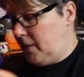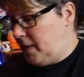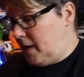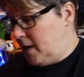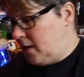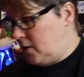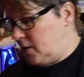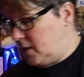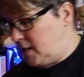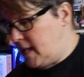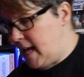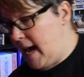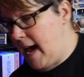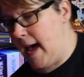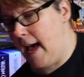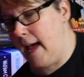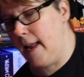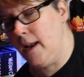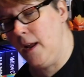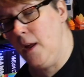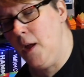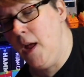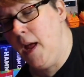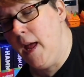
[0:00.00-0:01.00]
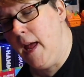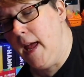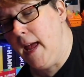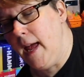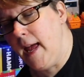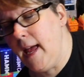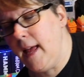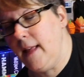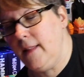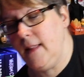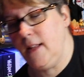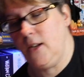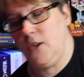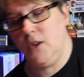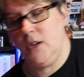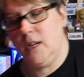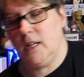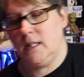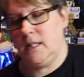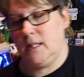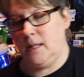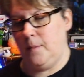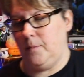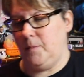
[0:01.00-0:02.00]
there's that. And then you
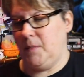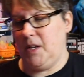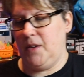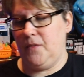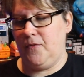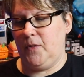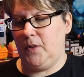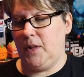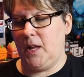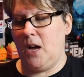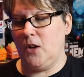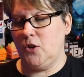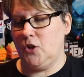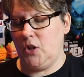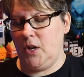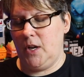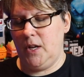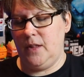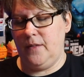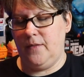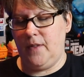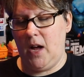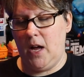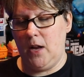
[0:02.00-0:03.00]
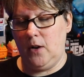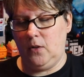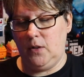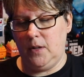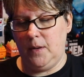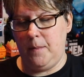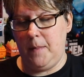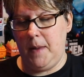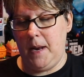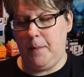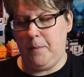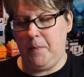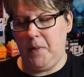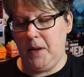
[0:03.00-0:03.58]
get some different, I'll show you the vinyl in a minute,